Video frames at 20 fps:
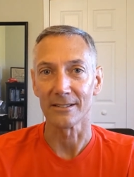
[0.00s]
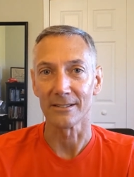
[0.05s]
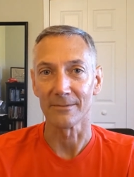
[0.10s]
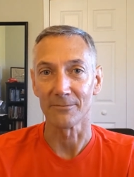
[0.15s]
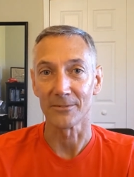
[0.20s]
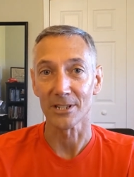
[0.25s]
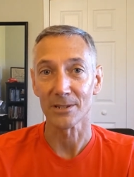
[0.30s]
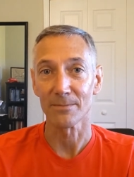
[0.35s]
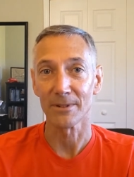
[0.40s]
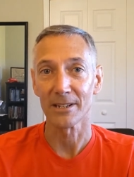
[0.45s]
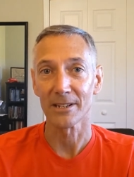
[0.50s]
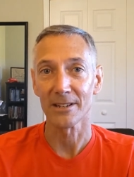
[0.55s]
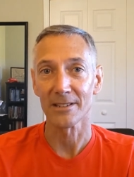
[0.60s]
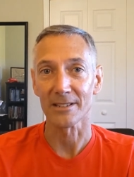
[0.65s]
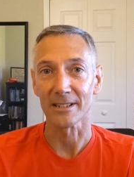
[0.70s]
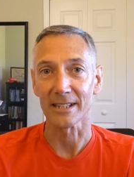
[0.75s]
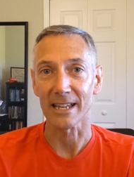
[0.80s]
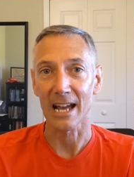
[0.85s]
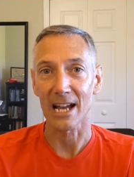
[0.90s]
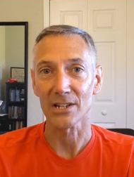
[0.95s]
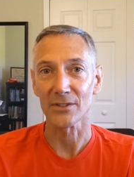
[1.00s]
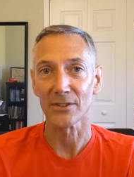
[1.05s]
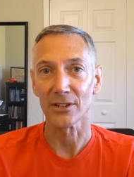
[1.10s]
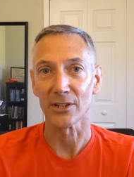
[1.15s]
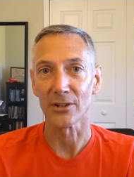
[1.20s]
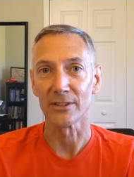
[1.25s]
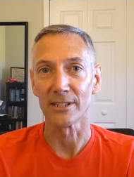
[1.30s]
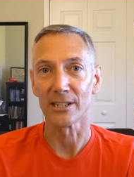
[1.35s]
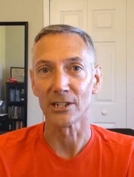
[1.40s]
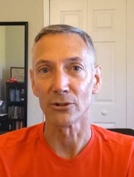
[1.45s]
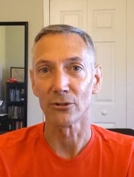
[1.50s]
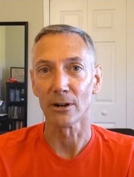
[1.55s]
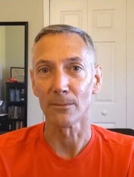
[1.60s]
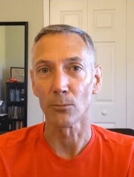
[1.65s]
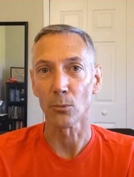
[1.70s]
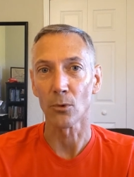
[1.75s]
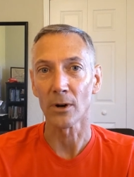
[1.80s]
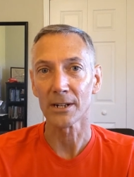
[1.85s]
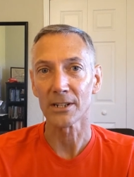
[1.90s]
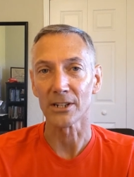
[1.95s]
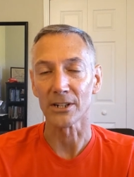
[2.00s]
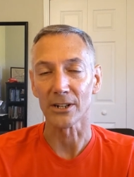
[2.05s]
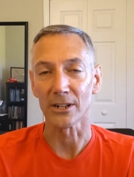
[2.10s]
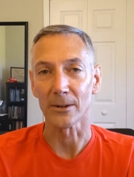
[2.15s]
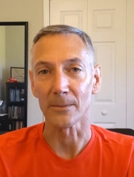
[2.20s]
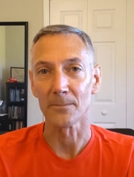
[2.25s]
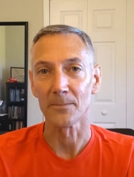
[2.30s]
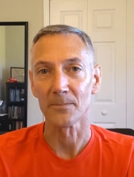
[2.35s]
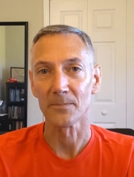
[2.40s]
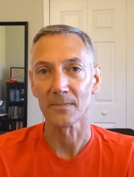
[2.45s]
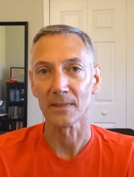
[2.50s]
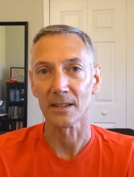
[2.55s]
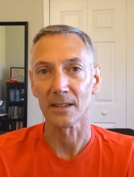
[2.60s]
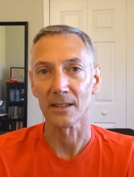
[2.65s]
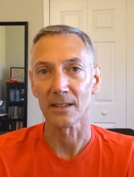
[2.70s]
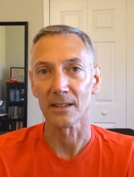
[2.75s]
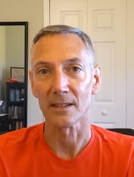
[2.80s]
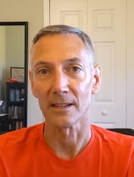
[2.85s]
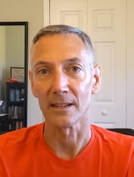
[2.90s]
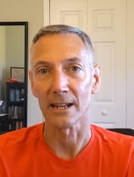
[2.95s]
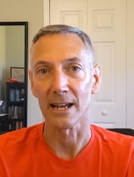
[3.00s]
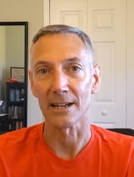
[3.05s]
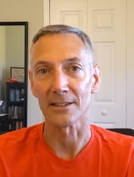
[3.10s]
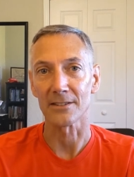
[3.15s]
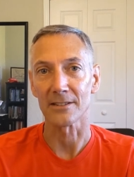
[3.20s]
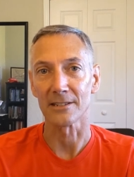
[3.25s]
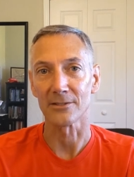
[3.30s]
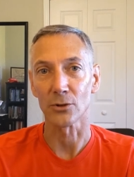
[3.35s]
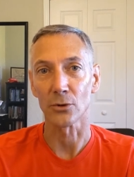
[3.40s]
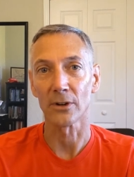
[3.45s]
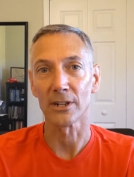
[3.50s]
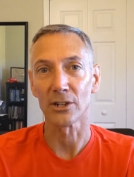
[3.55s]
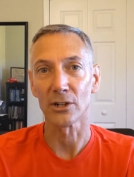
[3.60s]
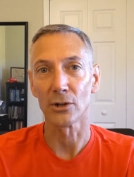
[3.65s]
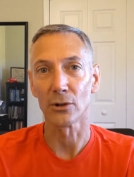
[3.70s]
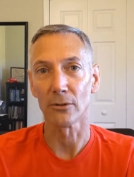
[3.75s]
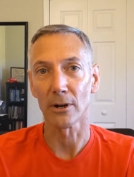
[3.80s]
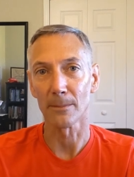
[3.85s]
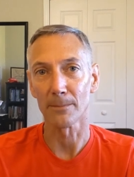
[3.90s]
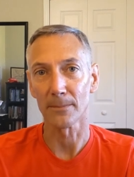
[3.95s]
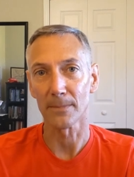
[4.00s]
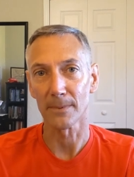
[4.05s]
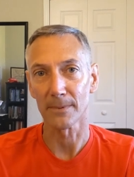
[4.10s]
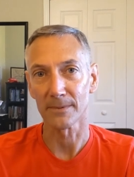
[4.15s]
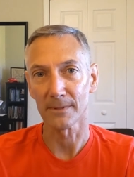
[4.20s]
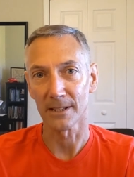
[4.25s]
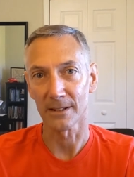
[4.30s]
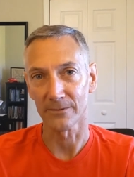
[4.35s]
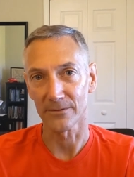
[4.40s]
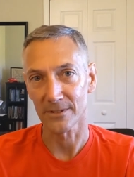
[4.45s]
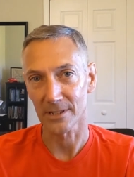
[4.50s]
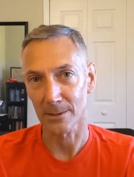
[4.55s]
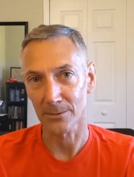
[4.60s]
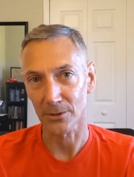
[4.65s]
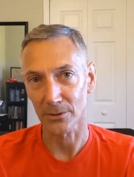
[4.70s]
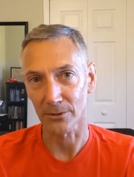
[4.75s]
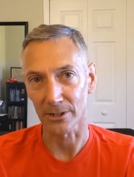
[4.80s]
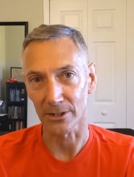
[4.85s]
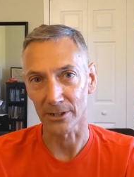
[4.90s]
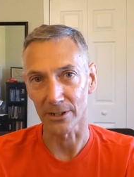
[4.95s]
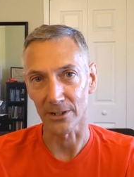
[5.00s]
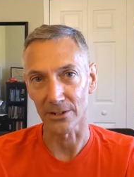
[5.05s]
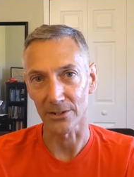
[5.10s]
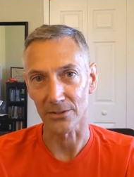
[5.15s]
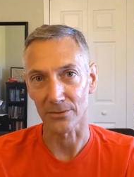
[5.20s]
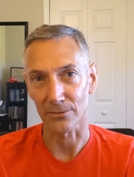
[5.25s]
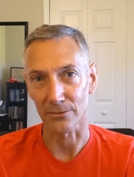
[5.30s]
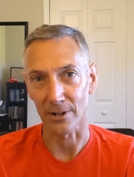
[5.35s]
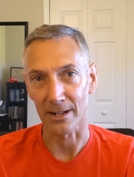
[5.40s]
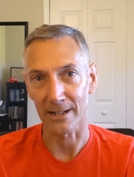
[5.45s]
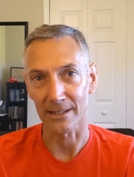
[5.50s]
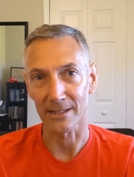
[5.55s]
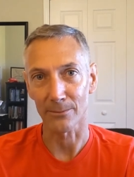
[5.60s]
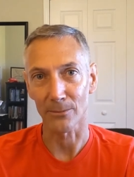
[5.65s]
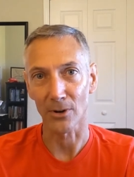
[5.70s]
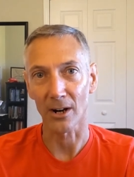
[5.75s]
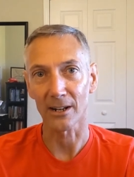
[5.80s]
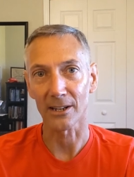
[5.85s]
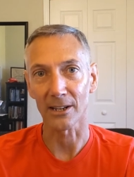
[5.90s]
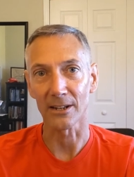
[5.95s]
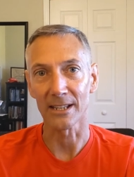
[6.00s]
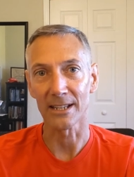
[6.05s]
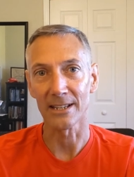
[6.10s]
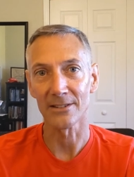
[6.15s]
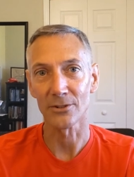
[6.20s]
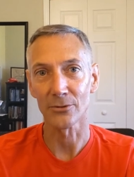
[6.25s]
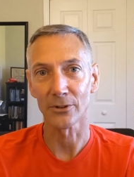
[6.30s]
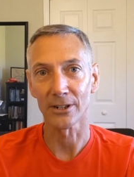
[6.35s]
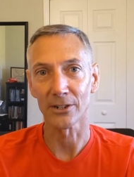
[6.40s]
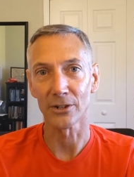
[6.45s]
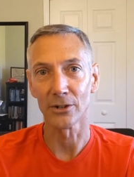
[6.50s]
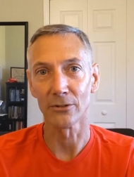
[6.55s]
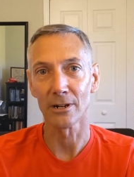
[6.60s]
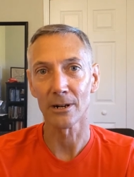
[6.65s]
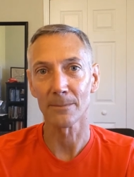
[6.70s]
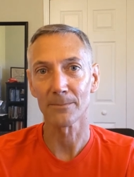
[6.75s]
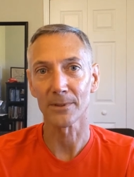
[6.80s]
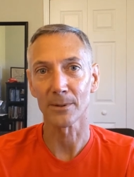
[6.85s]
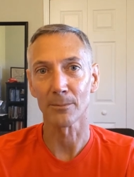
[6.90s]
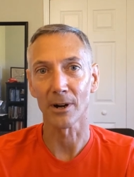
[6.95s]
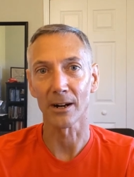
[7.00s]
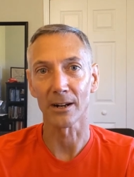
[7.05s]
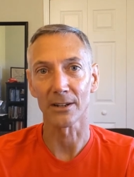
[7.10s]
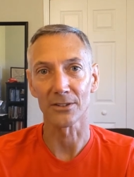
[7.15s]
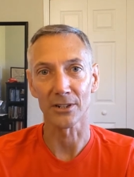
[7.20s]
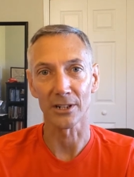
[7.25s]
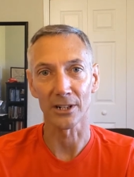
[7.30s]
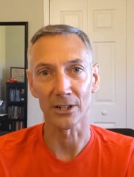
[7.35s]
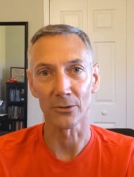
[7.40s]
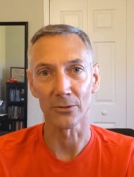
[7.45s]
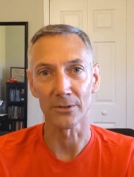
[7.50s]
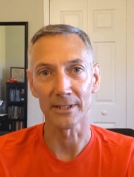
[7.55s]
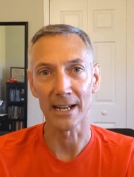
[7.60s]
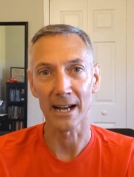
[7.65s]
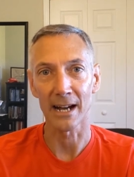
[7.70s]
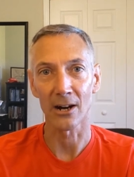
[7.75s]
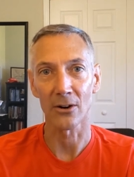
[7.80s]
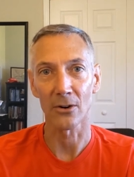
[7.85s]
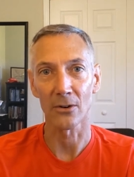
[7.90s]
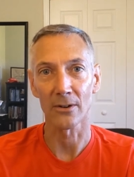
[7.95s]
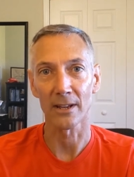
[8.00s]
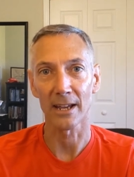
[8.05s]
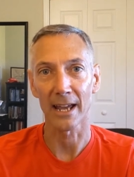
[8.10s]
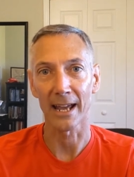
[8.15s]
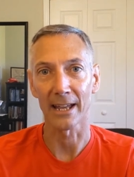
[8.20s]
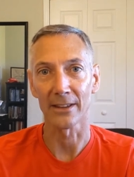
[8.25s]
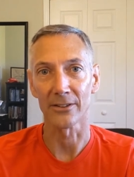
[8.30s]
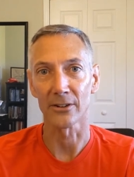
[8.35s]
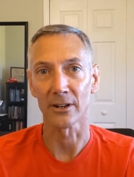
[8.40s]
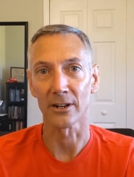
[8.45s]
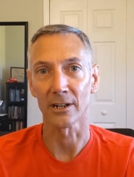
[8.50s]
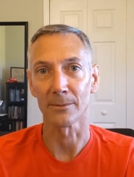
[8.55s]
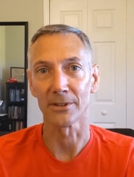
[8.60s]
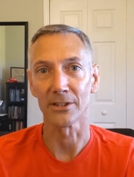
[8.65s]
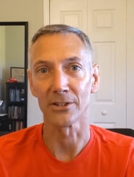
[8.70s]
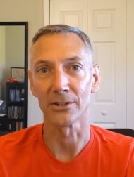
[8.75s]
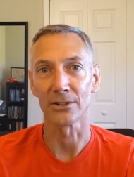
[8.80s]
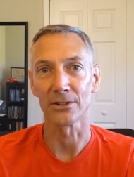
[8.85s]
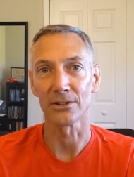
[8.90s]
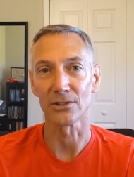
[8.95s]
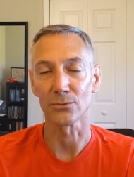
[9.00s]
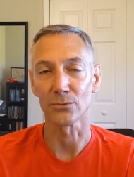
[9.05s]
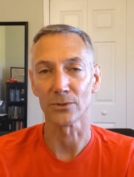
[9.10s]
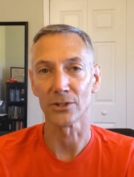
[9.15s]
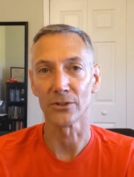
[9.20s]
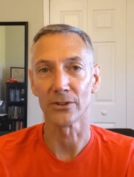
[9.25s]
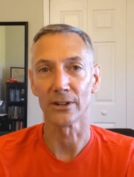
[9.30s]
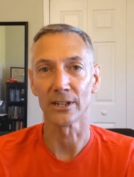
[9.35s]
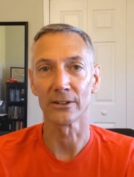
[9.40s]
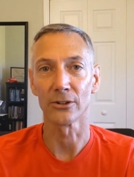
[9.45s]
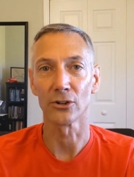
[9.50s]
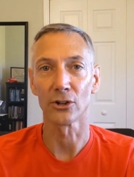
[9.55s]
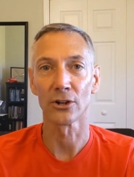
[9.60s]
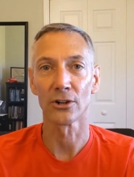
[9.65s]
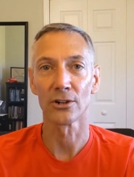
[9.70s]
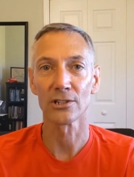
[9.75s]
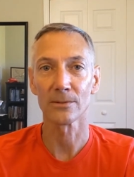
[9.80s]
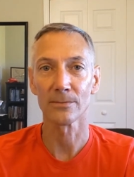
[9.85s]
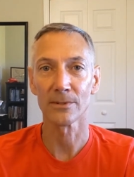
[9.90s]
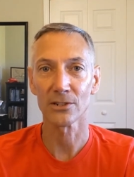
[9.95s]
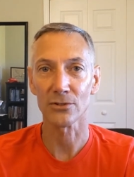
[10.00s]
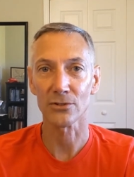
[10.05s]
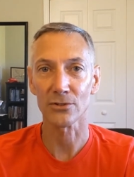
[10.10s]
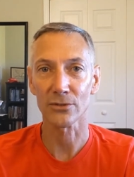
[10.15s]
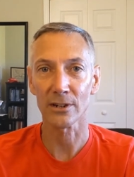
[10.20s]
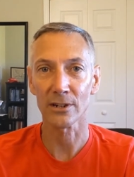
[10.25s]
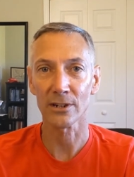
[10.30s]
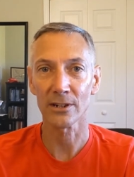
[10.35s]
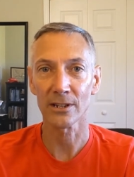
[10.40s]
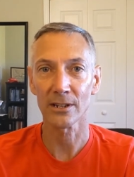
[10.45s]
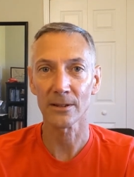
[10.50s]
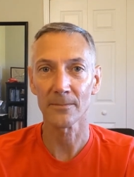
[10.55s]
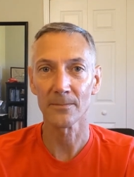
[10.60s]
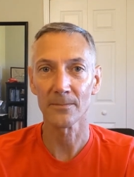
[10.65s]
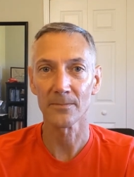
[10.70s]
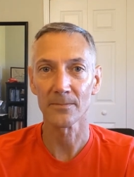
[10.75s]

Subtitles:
just because the cash value didn't go up one year, it's going to go up in subsequent years, right? The market is going to go up, the market's going to go down, and there are going to be years when you earn some interest crediting